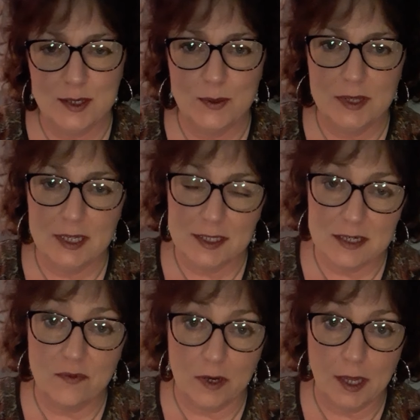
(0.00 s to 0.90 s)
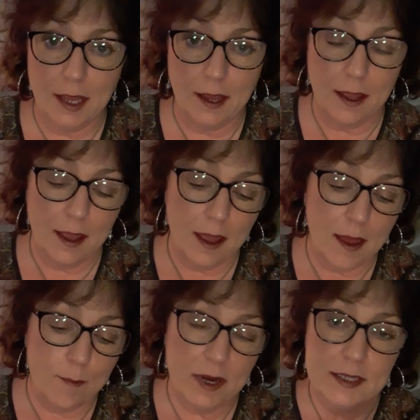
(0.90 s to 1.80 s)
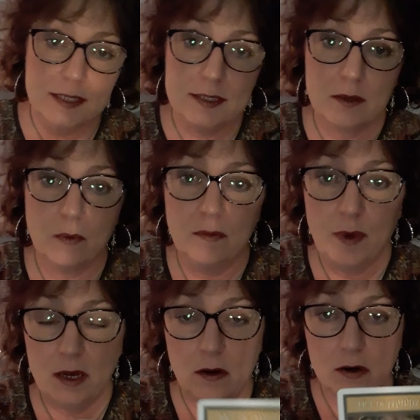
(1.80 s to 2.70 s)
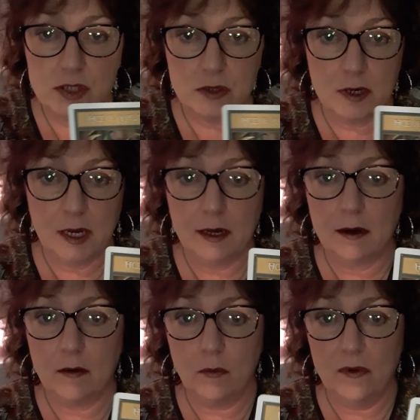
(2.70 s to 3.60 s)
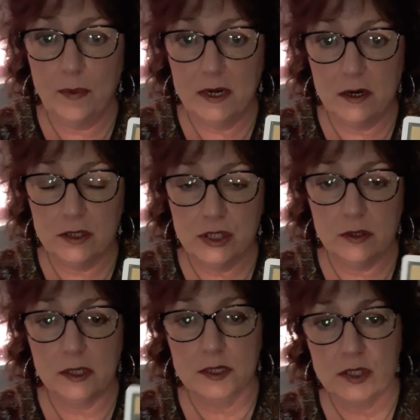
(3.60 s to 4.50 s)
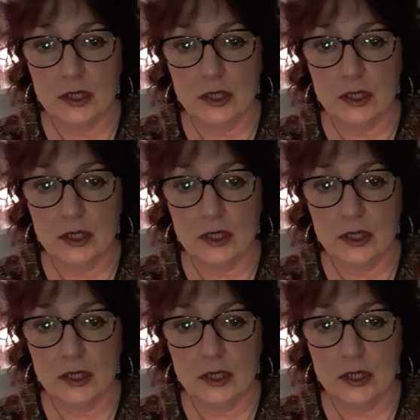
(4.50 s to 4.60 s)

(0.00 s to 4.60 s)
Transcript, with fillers: and doing things differently. But it's just that we've been nurturing, we've been nurturing this